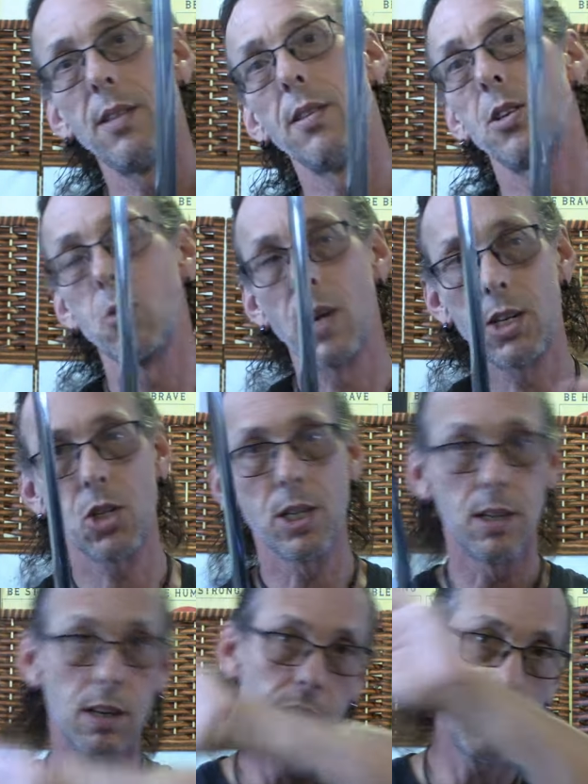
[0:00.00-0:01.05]
in the
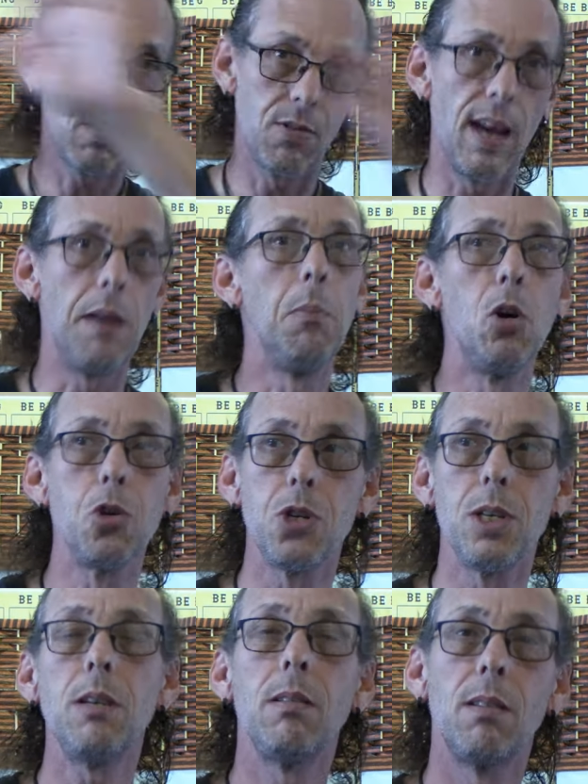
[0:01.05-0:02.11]
direction of that
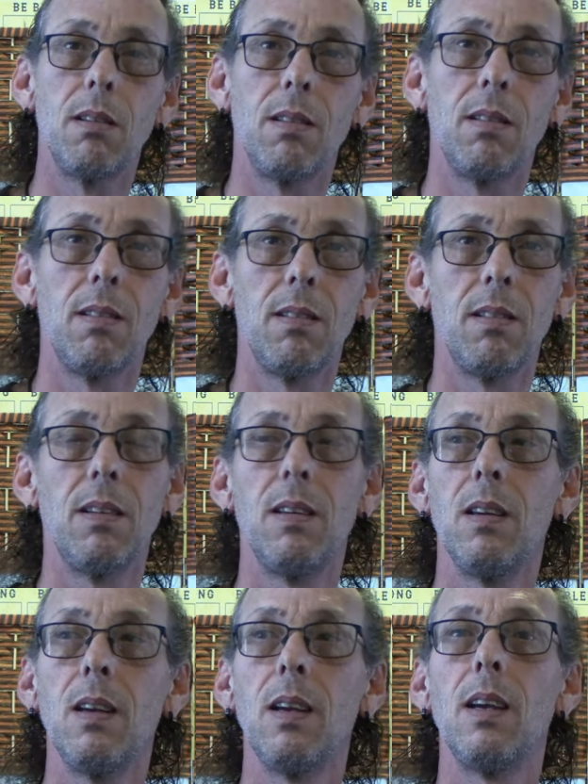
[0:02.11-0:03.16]
motion,
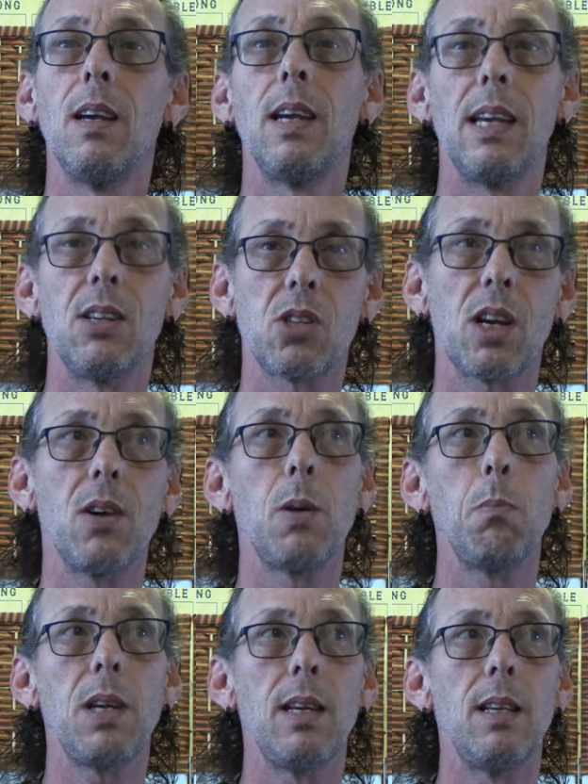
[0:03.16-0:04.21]
it's going
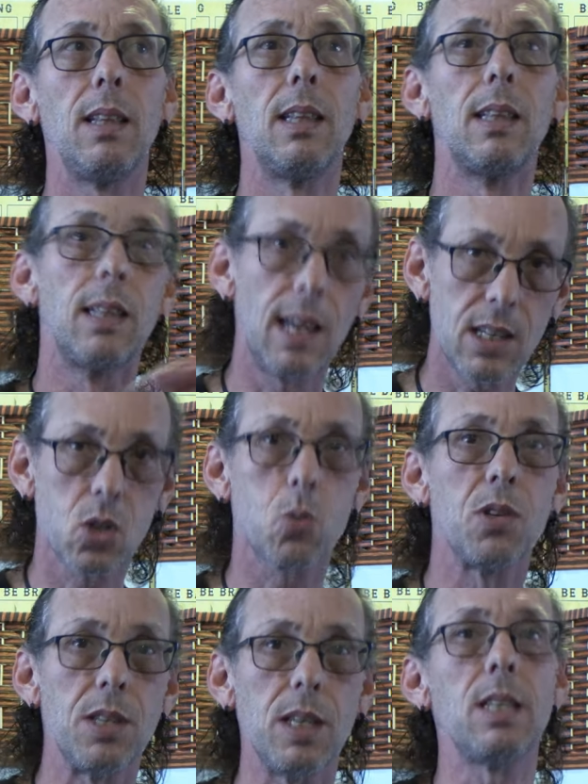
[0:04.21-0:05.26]
to be less
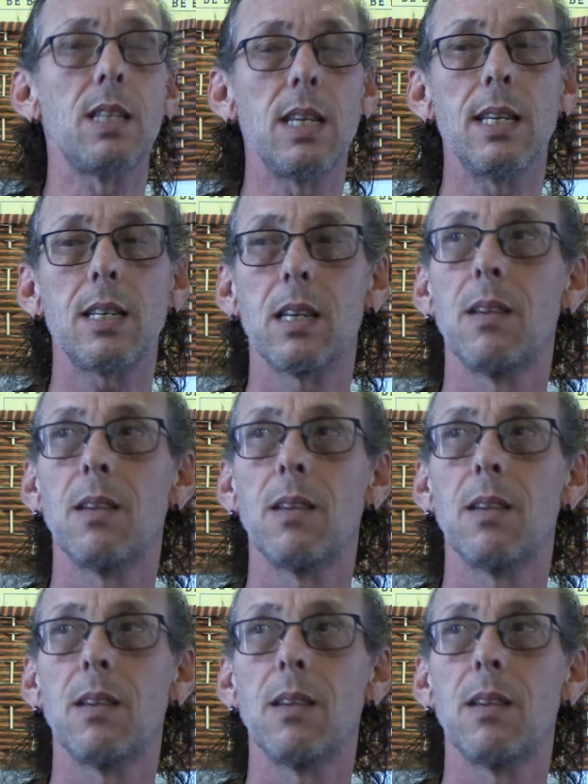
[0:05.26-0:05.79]
resistant.